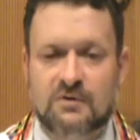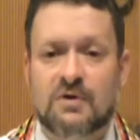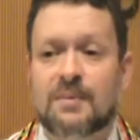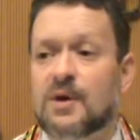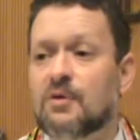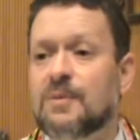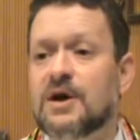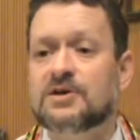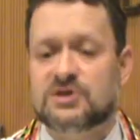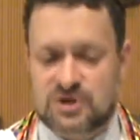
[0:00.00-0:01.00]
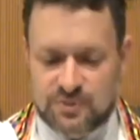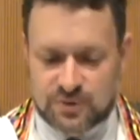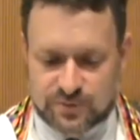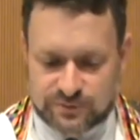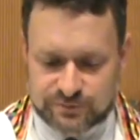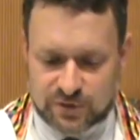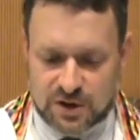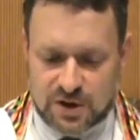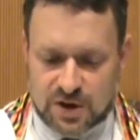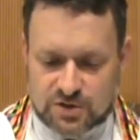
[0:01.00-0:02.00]
Rabbi Rebecca Serbu,
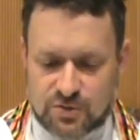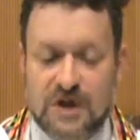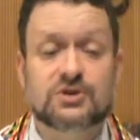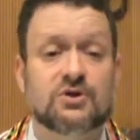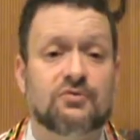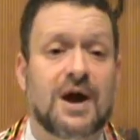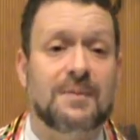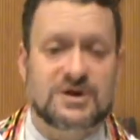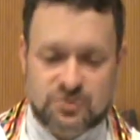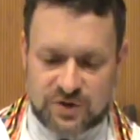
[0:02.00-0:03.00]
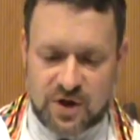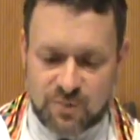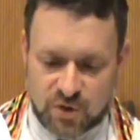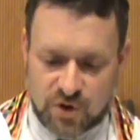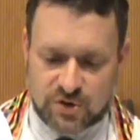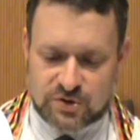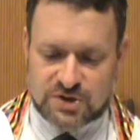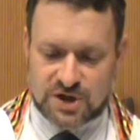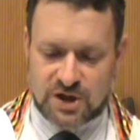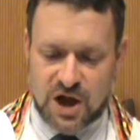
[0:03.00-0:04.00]
director of Rabbis Without Borders
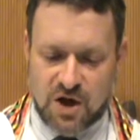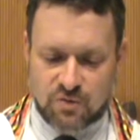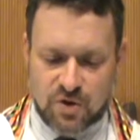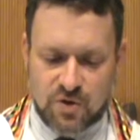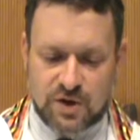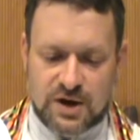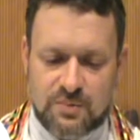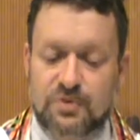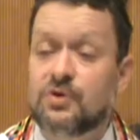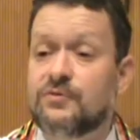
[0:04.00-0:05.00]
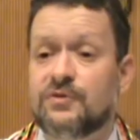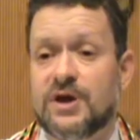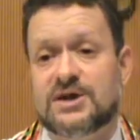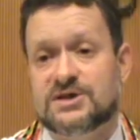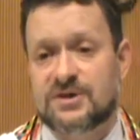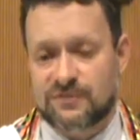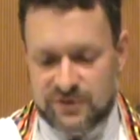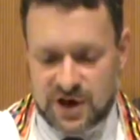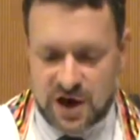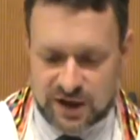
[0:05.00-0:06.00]
at Klal, wrote in a beautiful essay for
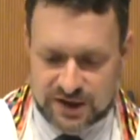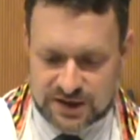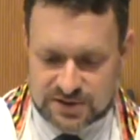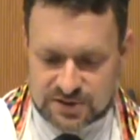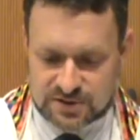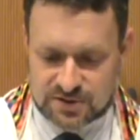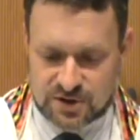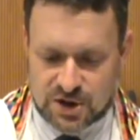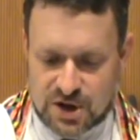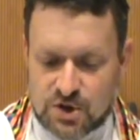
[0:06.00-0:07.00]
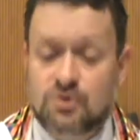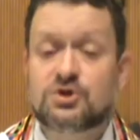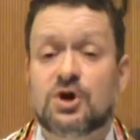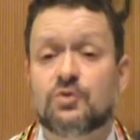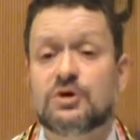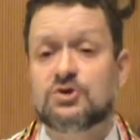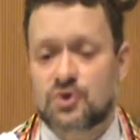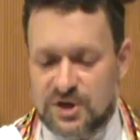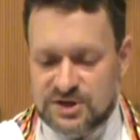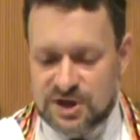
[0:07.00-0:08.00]
the holidays, "You shall
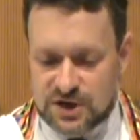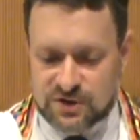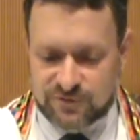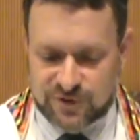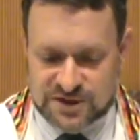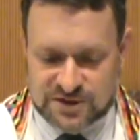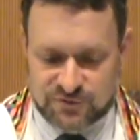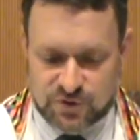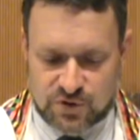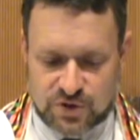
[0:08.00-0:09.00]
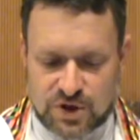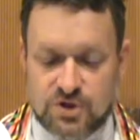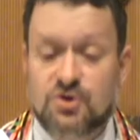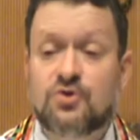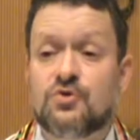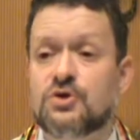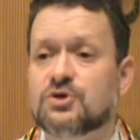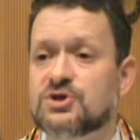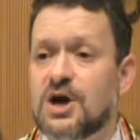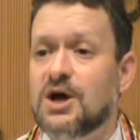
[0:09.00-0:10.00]
rejoice on your festival, you, your
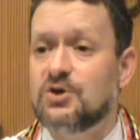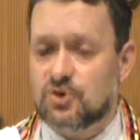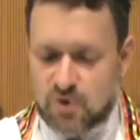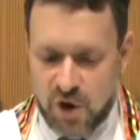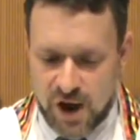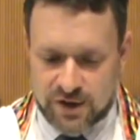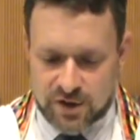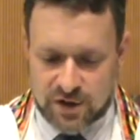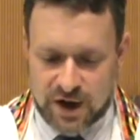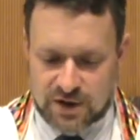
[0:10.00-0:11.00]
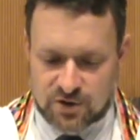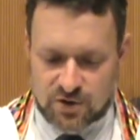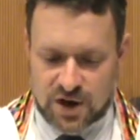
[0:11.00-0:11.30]
son, your daughter, and